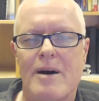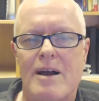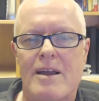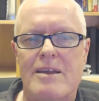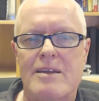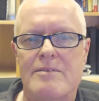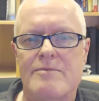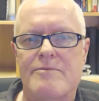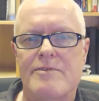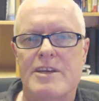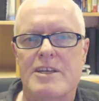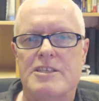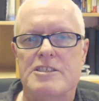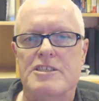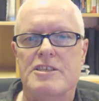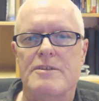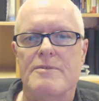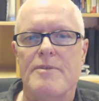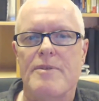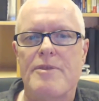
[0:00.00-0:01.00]
by
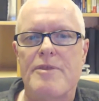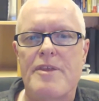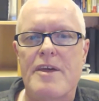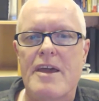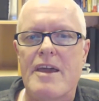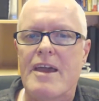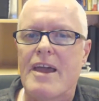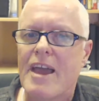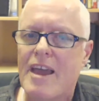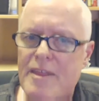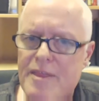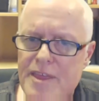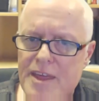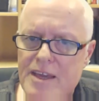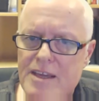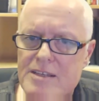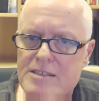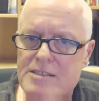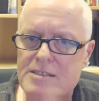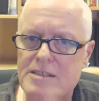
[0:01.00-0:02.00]
convention. Their
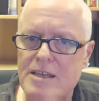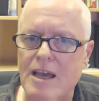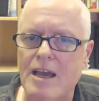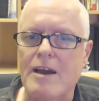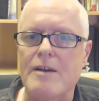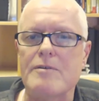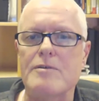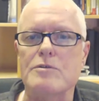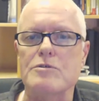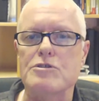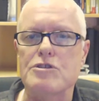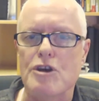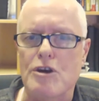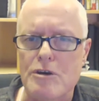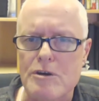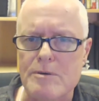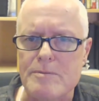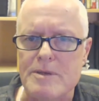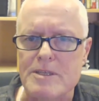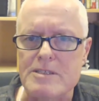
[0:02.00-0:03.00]
ethics are
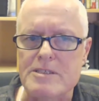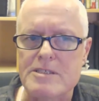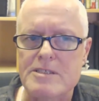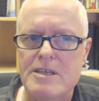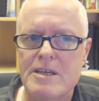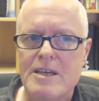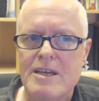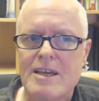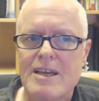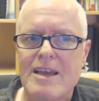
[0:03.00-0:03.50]
autonomous.